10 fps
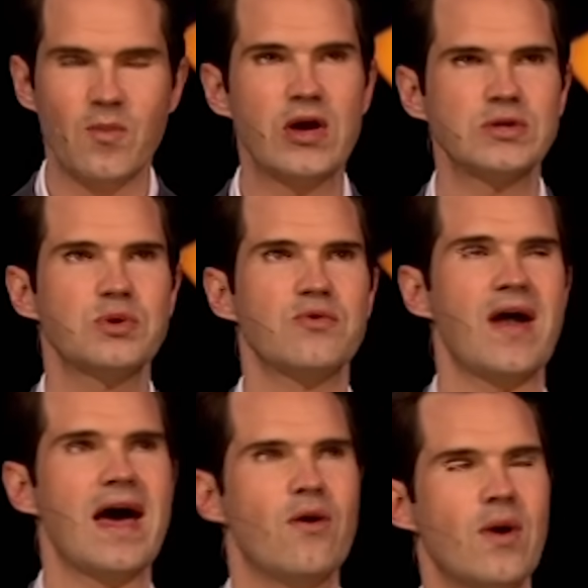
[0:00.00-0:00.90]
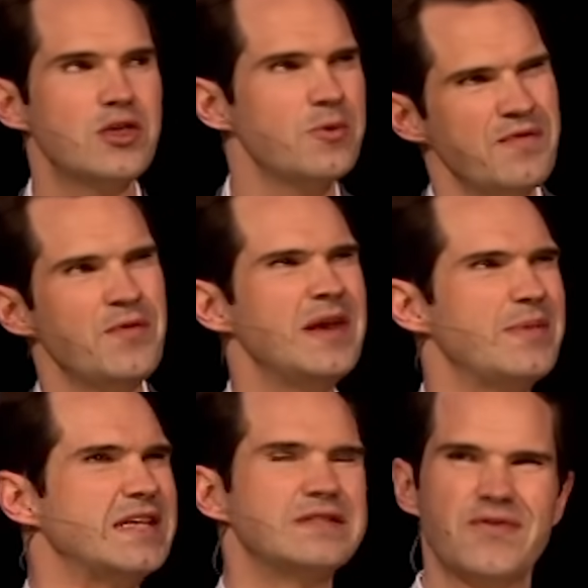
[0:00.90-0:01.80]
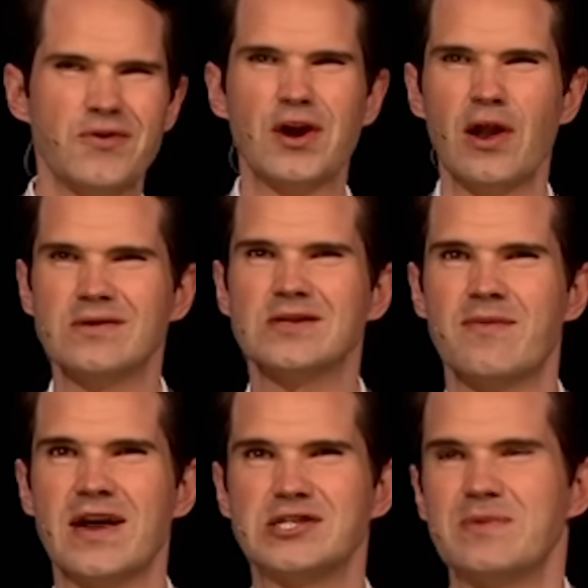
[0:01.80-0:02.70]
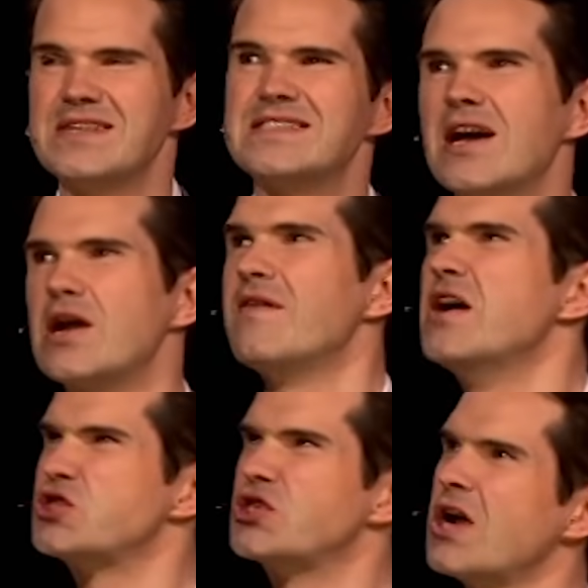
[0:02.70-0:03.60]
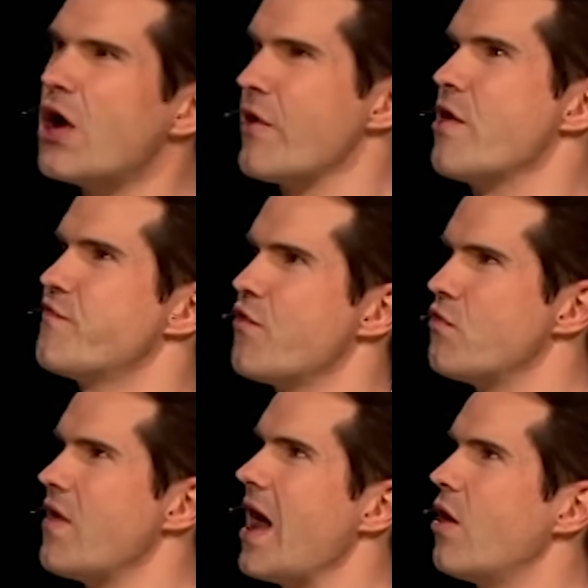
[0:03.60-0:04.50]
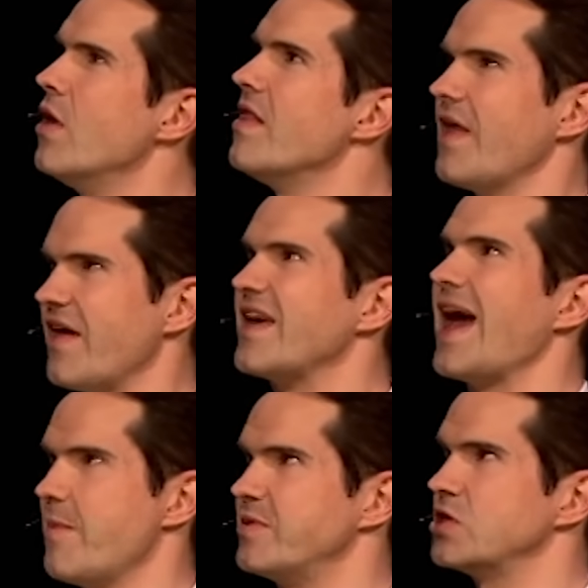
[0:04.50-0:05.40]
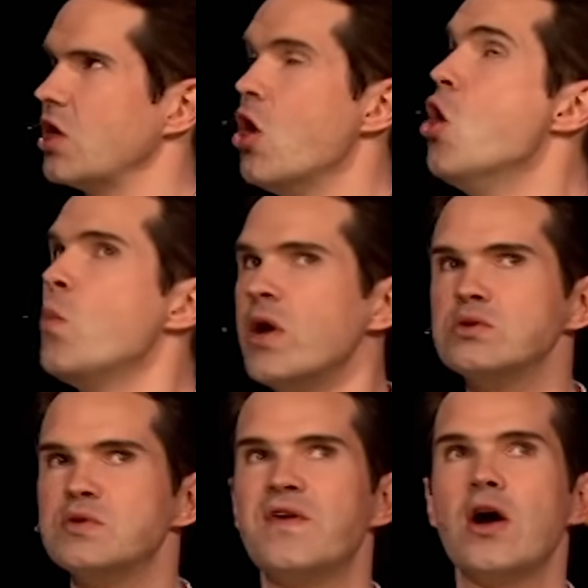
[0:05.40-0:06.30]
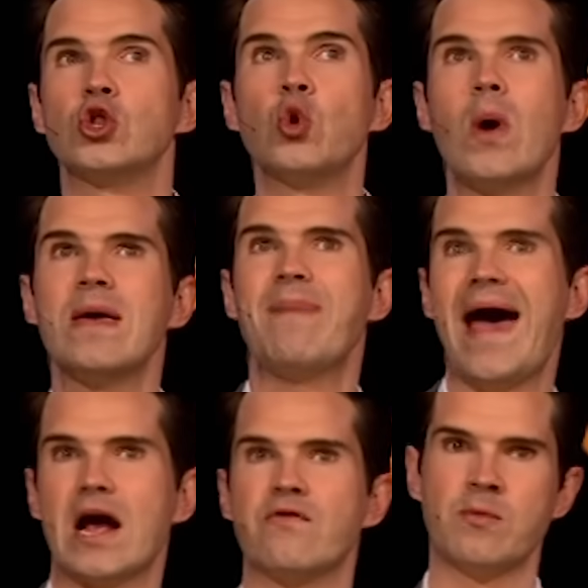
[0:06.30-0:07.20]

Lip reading: got into a row. You'll be familiar with this. If you're in a long-term relationship, this is the kind of scenario for a row that I think happens a lot. We got into a fight on the way back